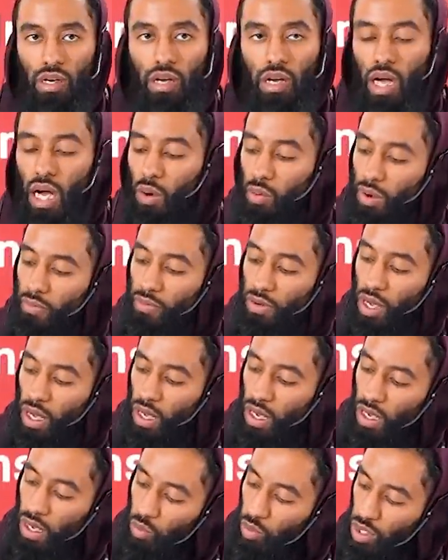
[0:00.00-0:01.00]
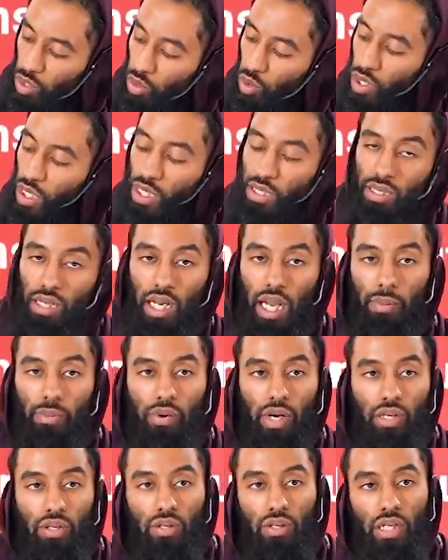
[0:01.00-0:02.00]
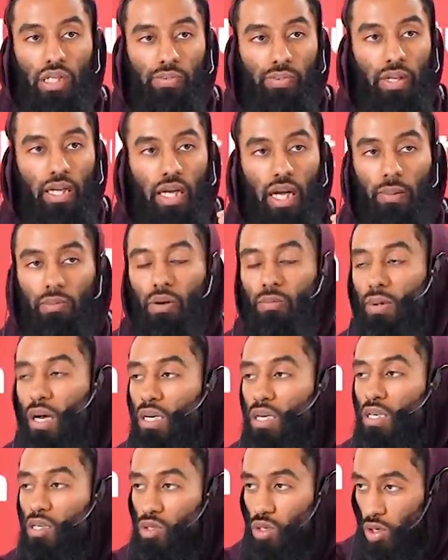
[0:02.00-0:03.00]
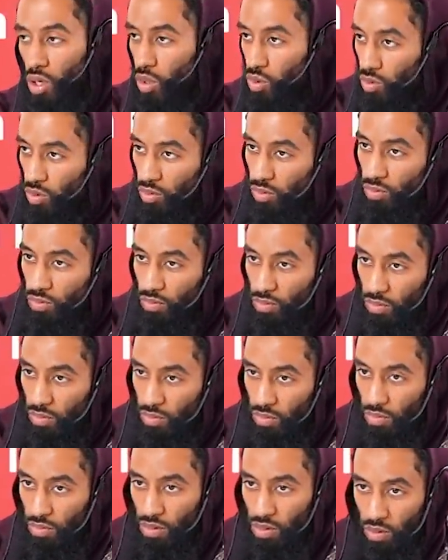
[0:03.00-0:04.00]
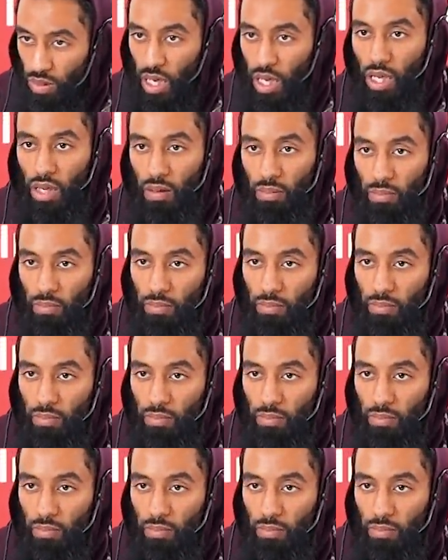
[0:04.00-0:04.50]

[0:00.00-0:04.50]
However, we do need to elaborate on this, but the cameraman needs to go. Right?